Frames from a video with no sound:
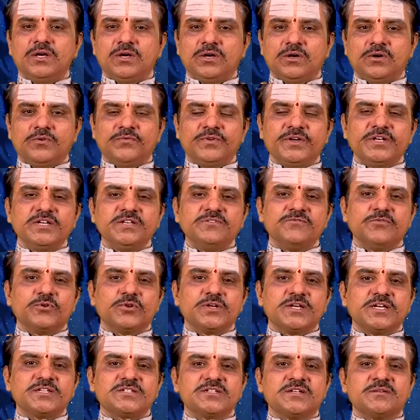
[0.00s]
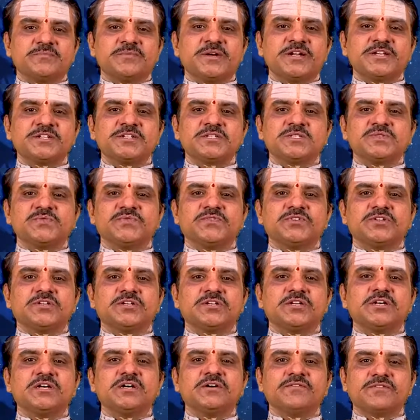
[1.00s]
Weekly forecast and predictions for
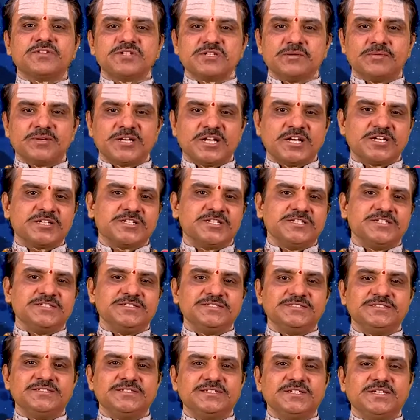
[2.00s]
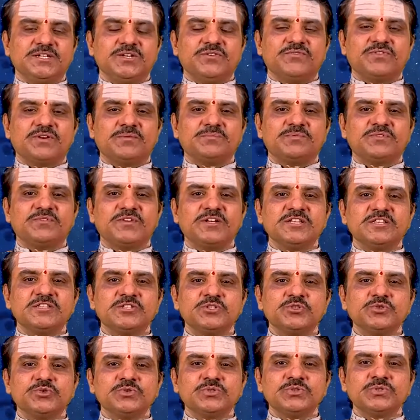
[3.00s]
Vrishabha Rashi from 12th
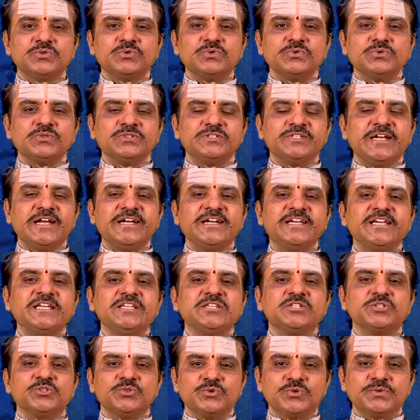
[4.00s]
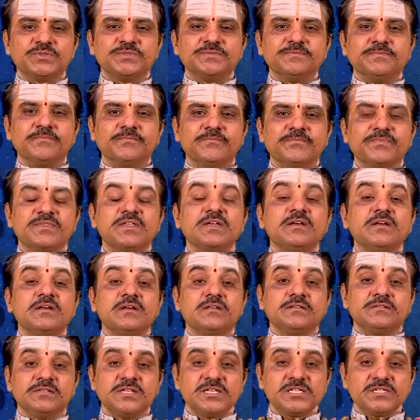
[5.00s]
June to 18th June.
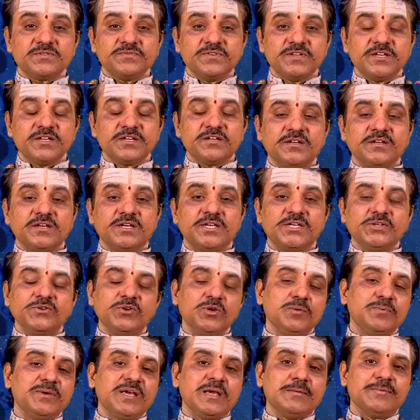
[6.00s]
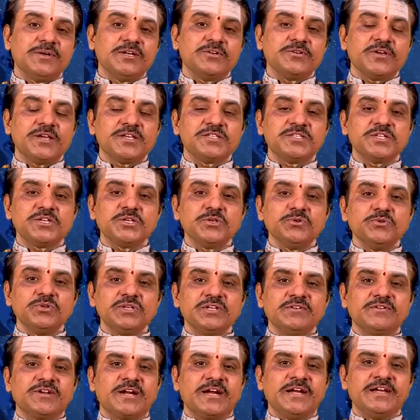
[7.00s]
This week, you will be able to execute
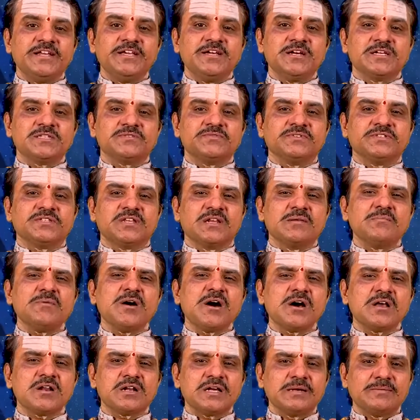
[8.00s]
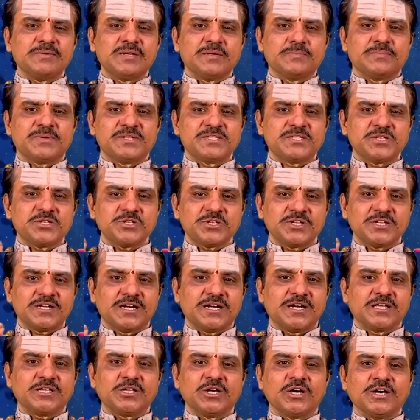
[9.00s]
your ideas with remarkable precision and
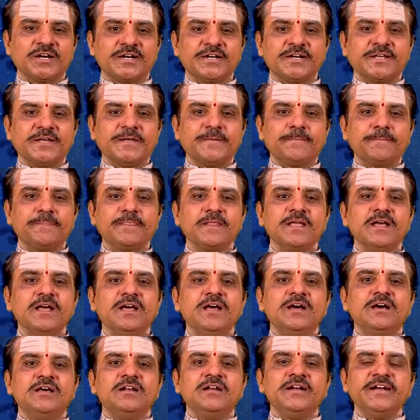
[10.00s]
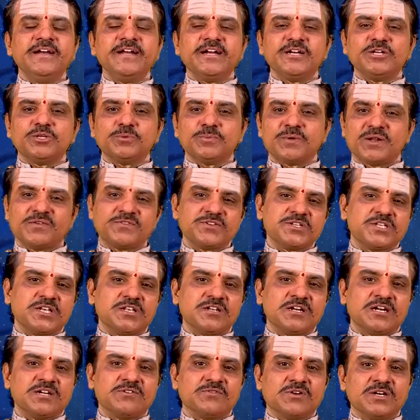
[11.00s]
authority, leading to professional
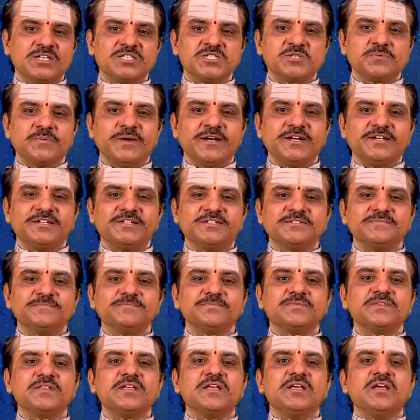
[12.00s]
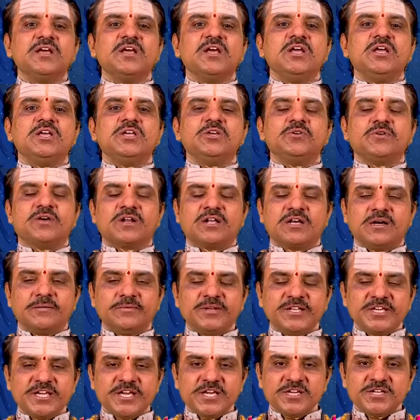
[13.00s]
advancement. Your
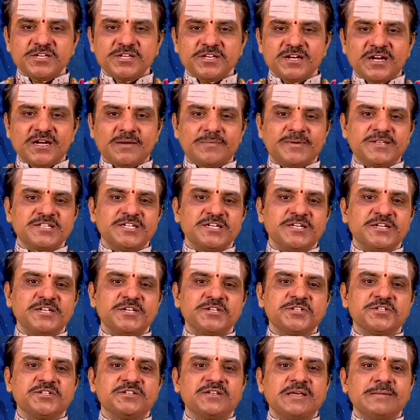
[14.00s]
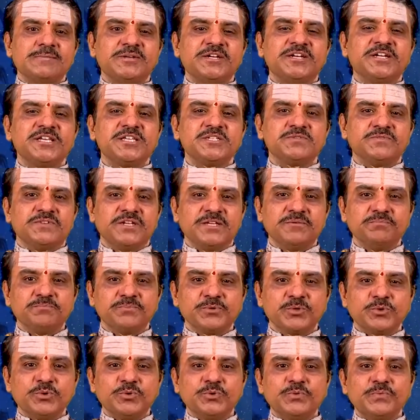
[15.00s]
communication and presentation abilities will
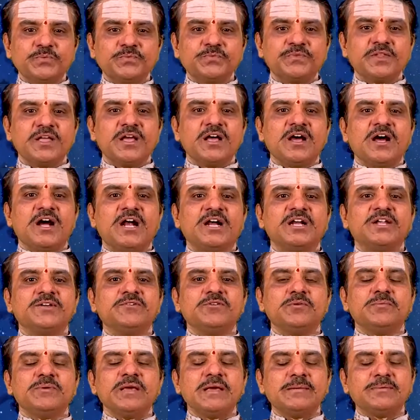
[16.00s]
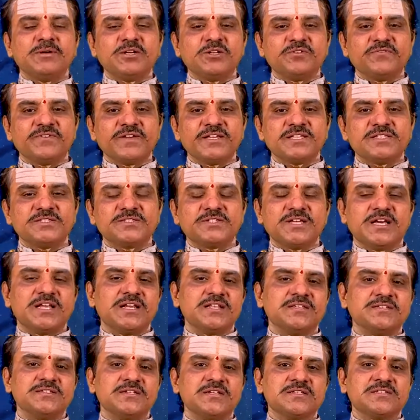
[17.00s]
improve, and you will be able to face
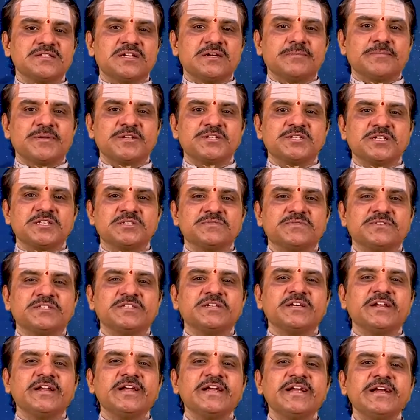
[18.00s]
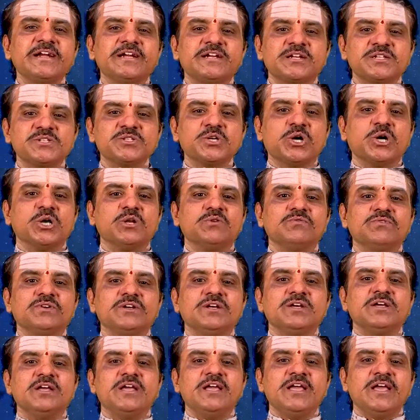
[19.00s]
challenges and pressures with great resolve,
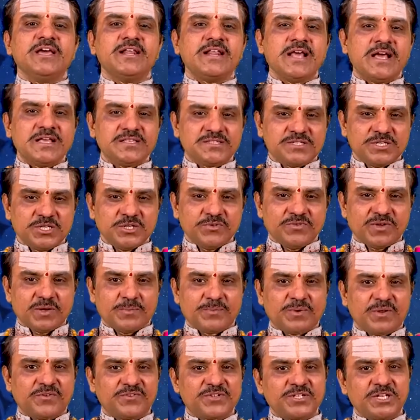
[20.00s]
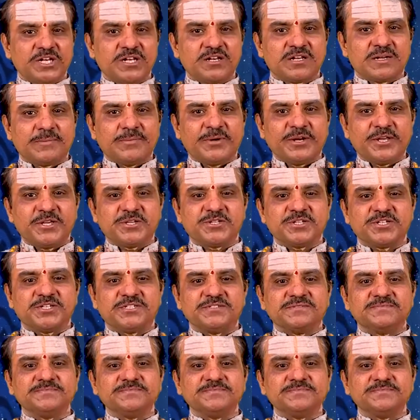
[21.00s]
enhancing your professional reputation.